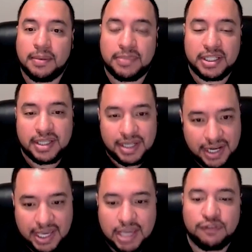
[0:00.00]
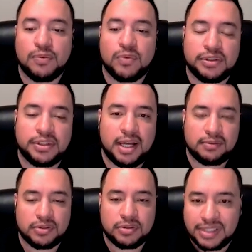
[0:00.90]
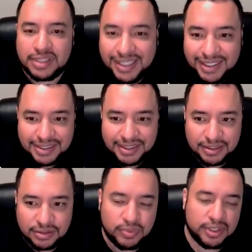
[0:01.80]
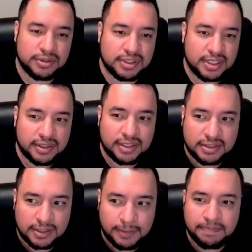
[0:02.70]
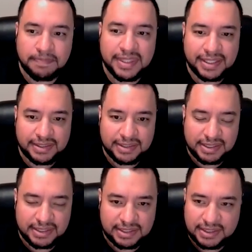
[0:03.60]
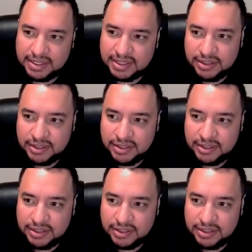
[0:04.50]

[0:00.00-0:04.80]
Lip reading: But if you want the absolute easiest way to set things up, this is it.